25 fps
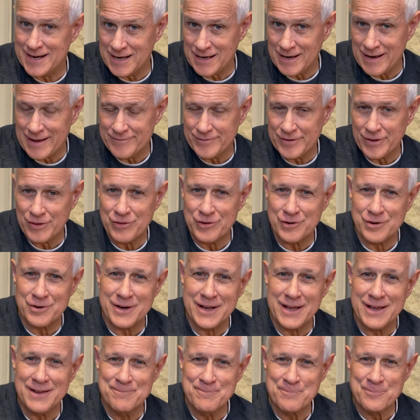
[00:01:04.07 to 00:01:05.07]

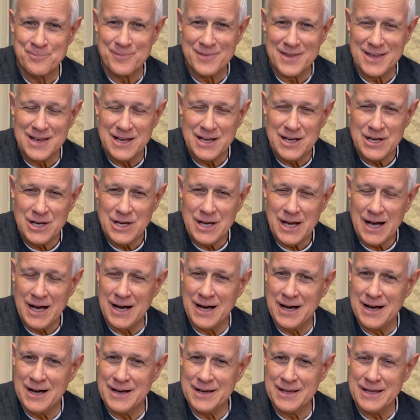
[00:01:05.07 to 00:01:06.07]

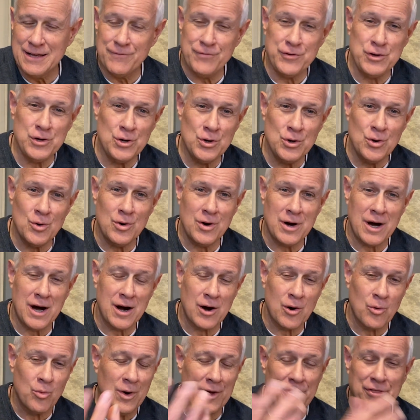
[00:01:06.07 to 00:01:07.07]
11:30. If you
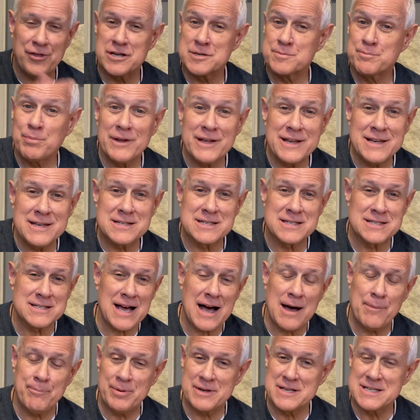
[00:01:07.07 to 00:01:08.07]
are with us, please
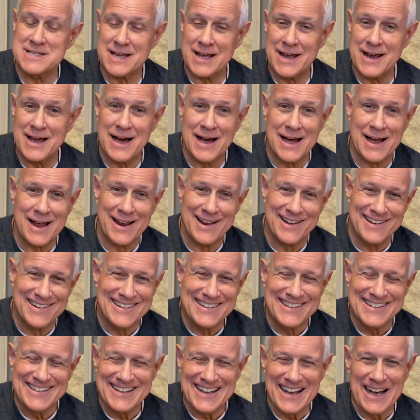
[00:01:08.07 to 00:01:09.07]
stop and say hi.
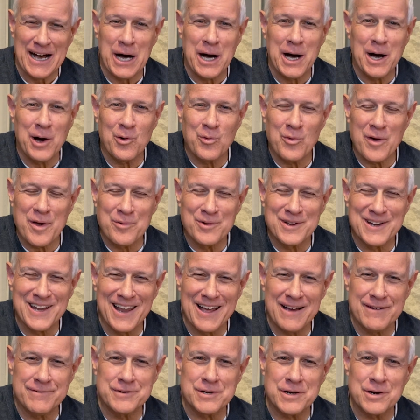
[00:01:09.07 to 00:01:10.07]
We would
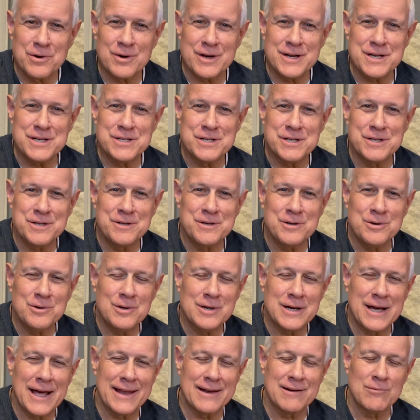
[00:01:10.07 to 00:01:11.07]
love to greet you
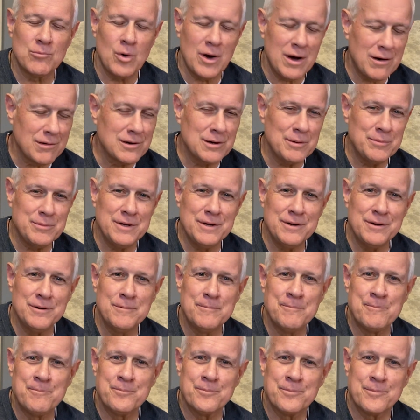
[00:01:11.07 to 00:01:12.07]
and welcome you
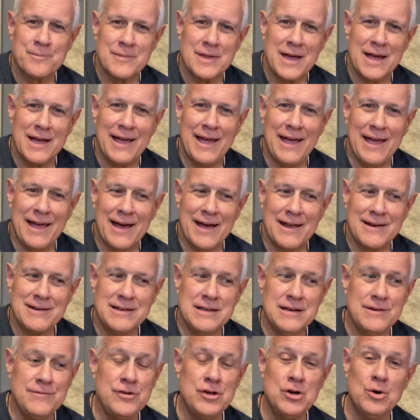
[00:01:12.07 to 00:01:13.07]
and
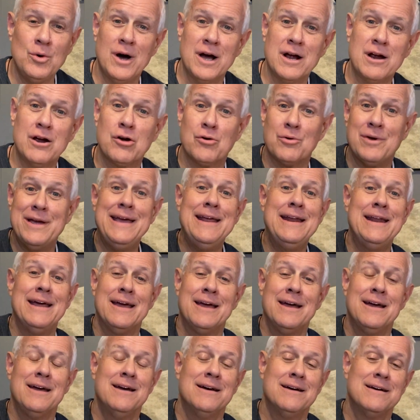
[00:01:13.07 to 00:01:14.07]
give you a
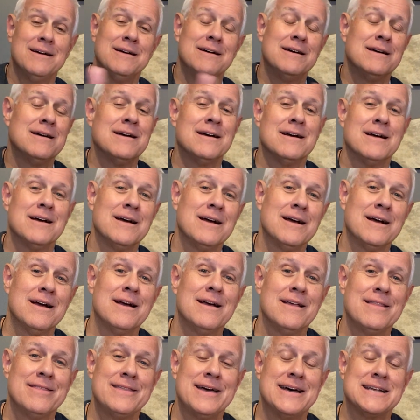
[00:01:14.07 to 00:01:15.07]
greeting
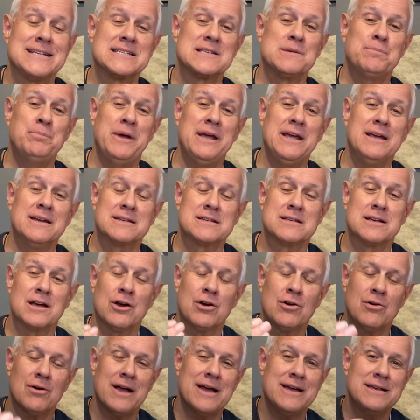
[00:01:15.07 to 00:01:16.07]
that speaks
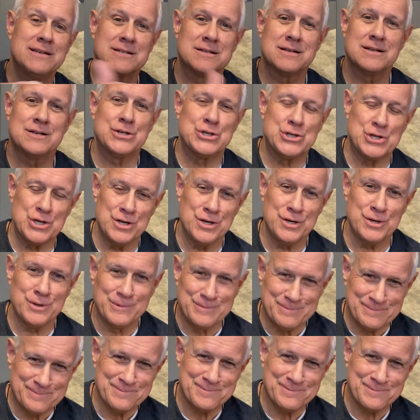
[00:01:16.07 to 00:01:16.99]
grace to you.